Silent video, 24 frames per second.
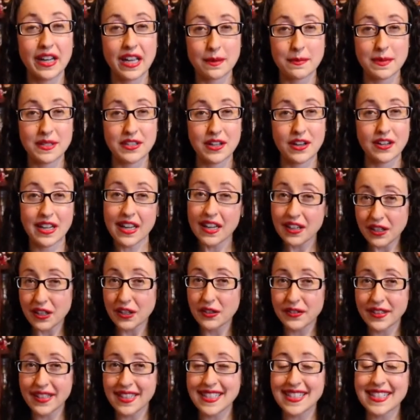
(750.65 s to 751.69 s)
Amazon, and
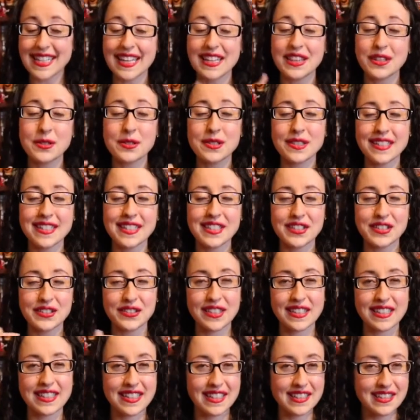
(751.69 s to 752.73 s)
Goodreads, and those links are
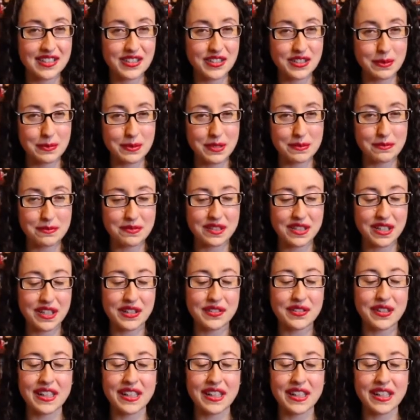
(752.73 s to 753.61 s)
linked in the description below,